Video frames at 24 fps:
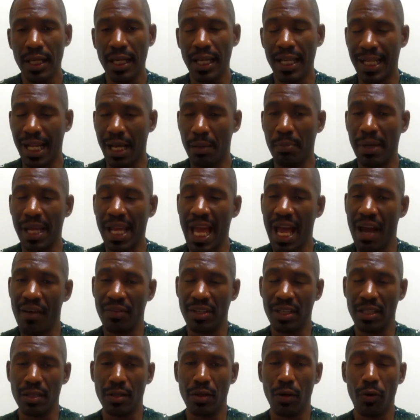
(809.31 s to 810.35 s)
And I may have
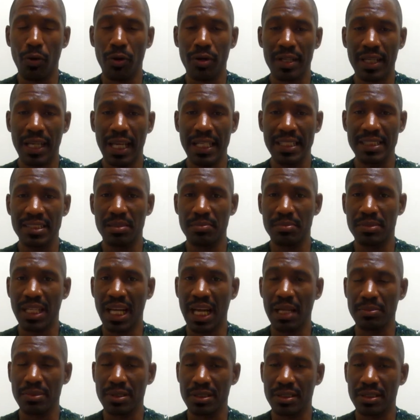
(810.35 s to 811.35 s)
it in lowercase, sometimes